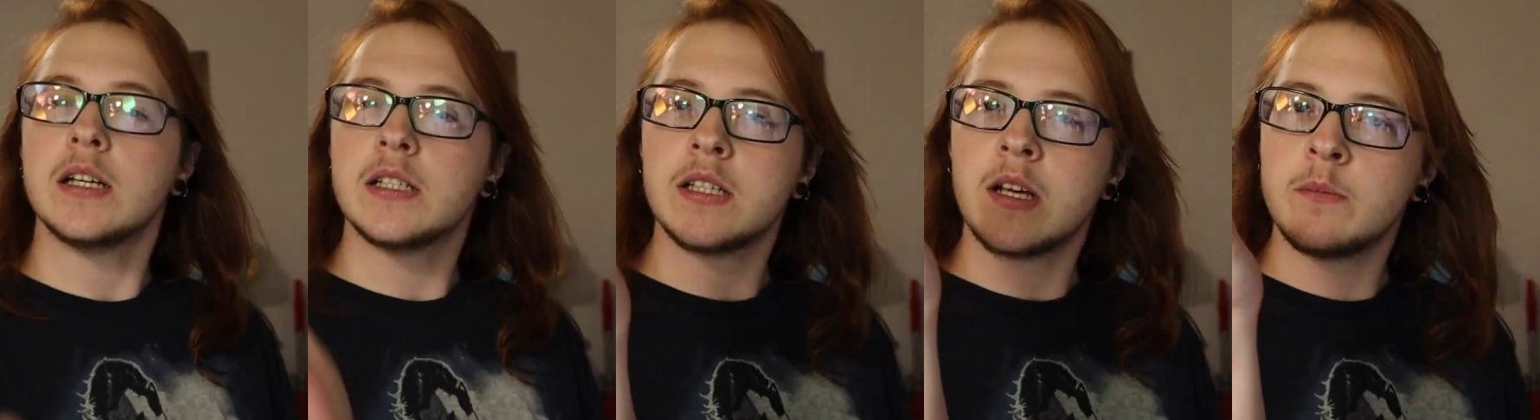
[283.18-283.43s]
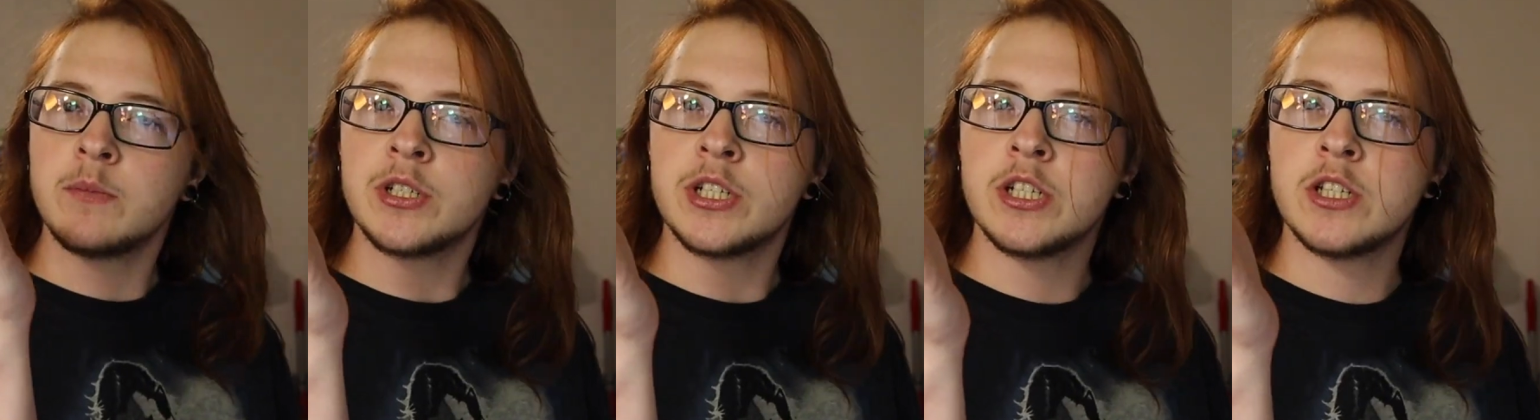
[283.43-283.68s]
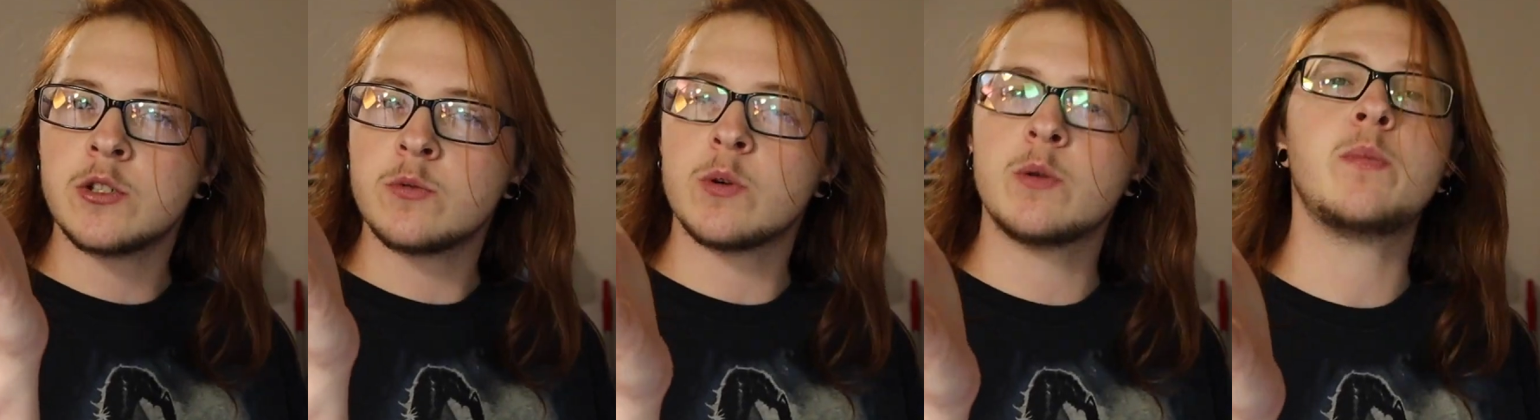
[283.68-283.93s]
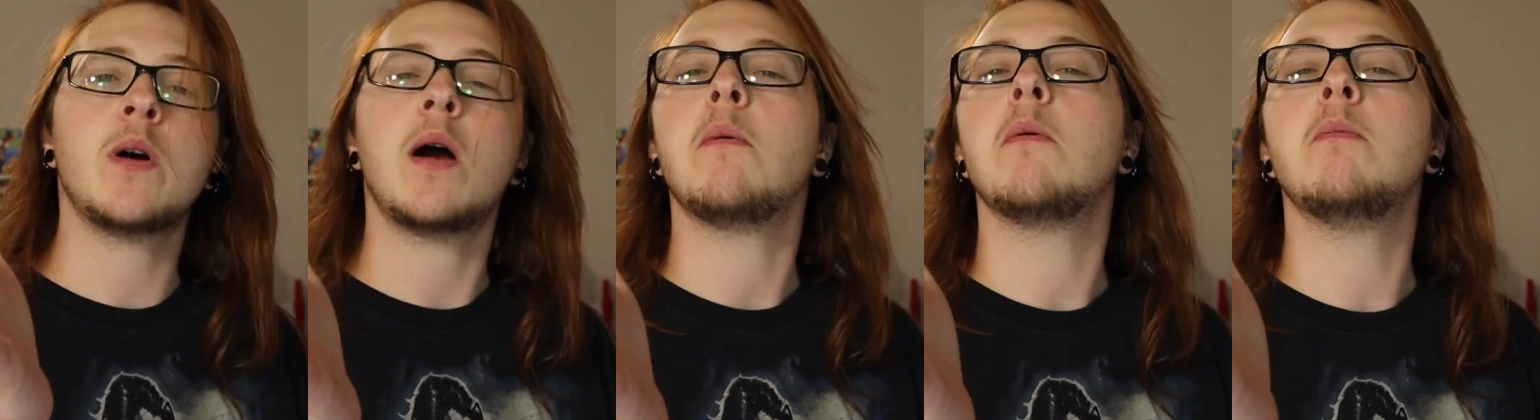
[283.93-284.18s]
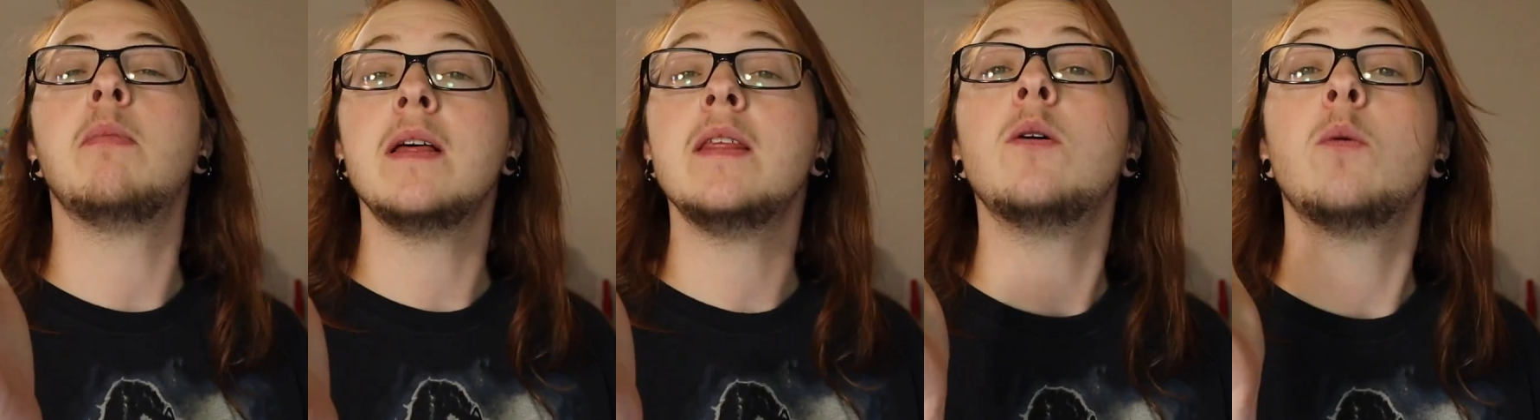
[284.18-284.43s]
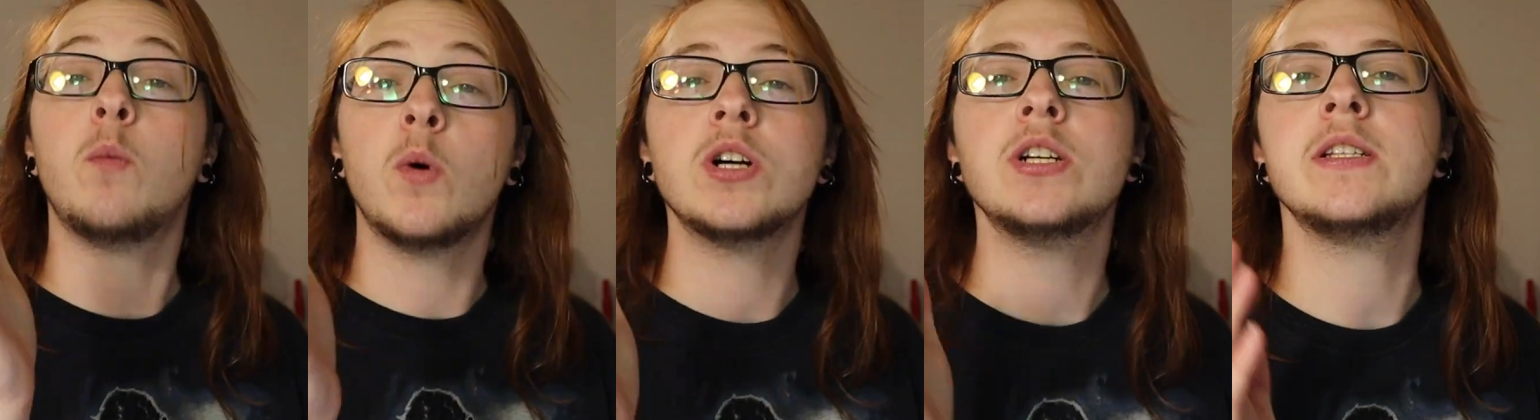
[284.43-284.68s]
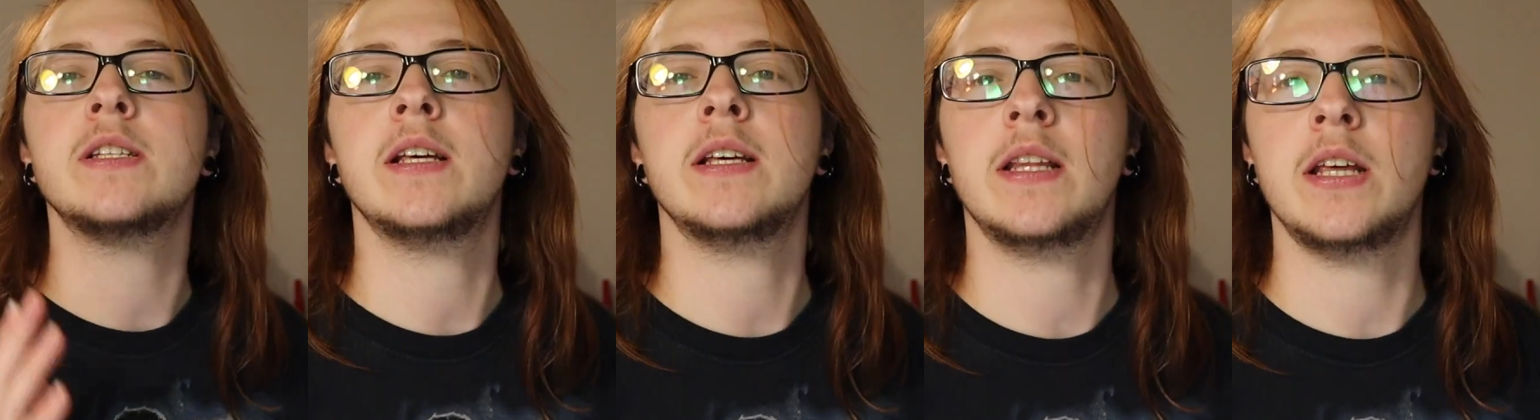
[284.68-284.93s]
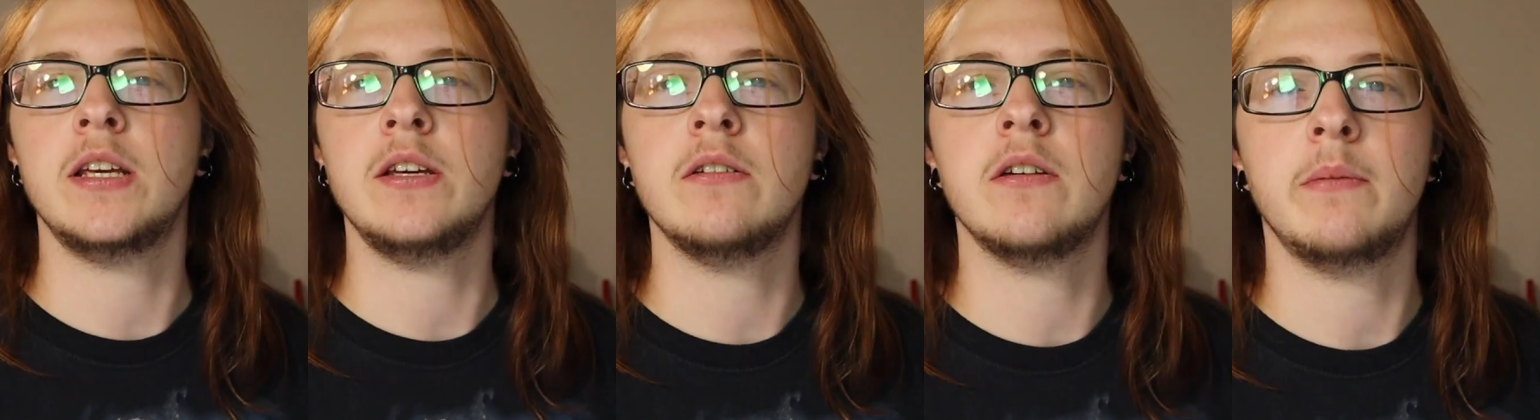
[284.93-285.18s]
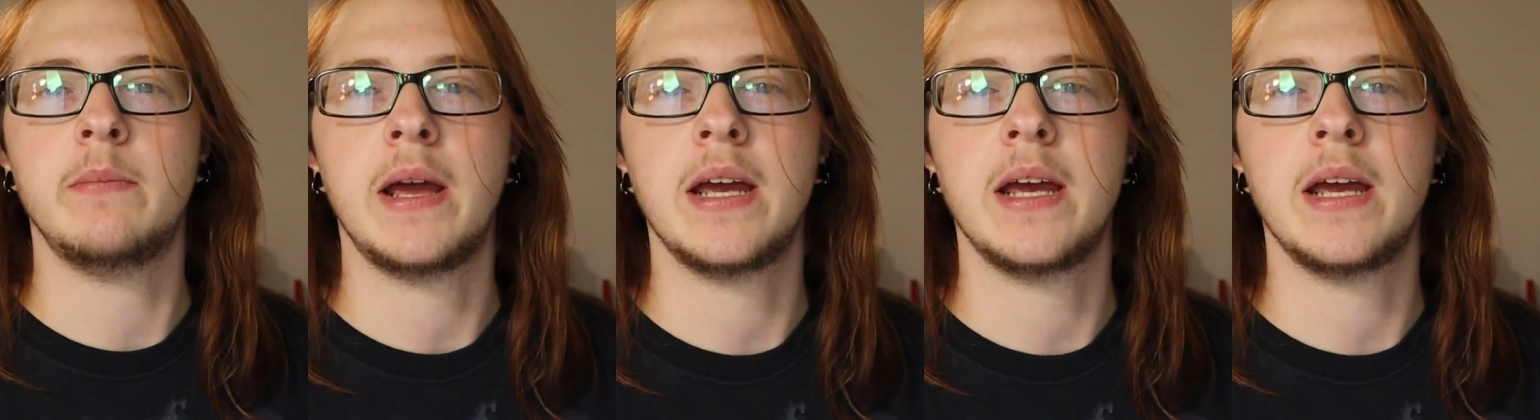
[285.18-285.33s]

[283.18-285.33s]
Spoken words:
Assumptions were probably the worst thing that you could